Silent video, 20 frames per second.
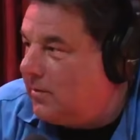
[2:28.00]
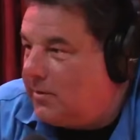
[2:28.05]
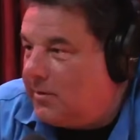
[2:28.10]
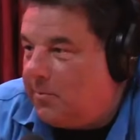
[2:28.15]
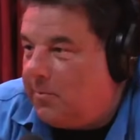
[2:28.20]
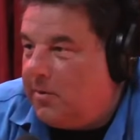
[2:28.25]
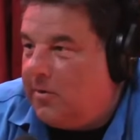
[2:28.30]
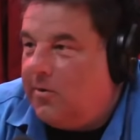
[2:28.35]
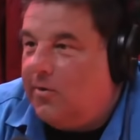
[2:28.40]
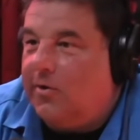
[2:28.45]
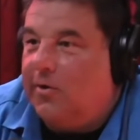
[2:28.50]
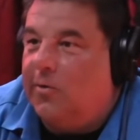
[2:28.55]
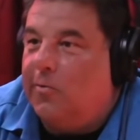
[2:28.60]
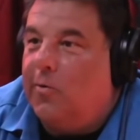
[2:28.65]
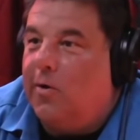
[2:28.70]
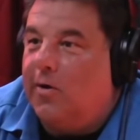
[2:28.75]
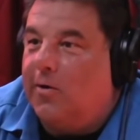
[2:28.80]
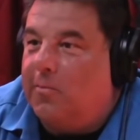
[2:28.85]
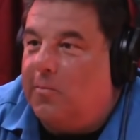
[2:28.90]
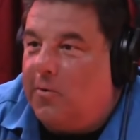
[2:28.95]
to me, You're going to
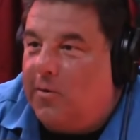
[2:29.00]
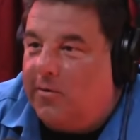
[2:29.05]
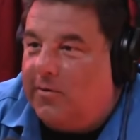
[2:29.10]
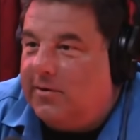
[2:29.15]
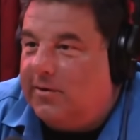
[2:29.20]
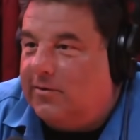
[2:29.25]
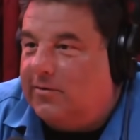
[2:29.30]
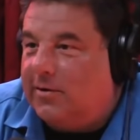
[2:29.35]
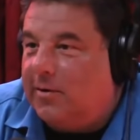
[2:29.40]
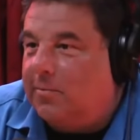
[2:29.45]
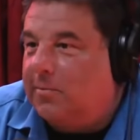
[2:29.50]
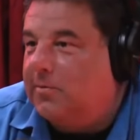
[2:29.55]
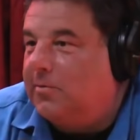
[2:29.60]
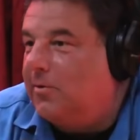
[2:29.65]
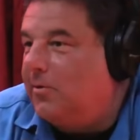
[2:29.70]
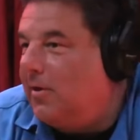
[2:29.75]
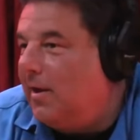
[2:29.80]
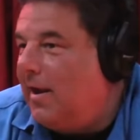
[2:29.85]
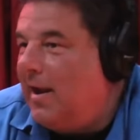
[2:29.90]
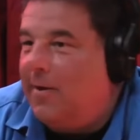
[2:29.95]
work more in this
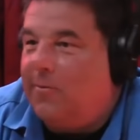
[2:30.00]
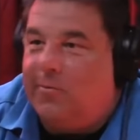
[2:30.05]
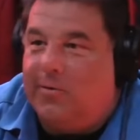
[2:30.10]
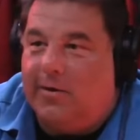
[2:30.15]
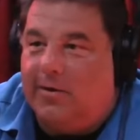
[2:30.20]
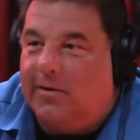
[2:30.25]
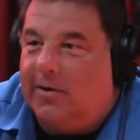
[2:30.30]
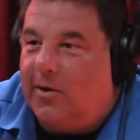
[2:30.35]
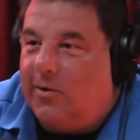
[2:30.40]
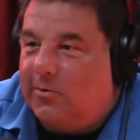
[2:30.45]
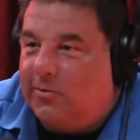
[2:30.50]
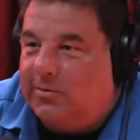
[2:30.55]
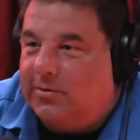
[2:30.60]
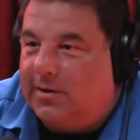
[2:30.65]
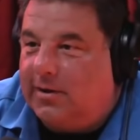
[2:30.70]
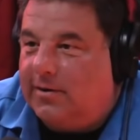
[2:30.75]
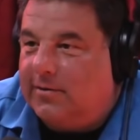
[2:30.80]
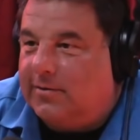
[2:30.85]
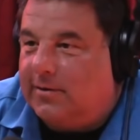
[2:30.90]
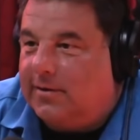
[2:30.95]
episode than I will the whole
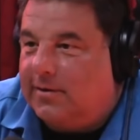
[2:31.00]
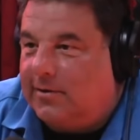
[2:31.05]
season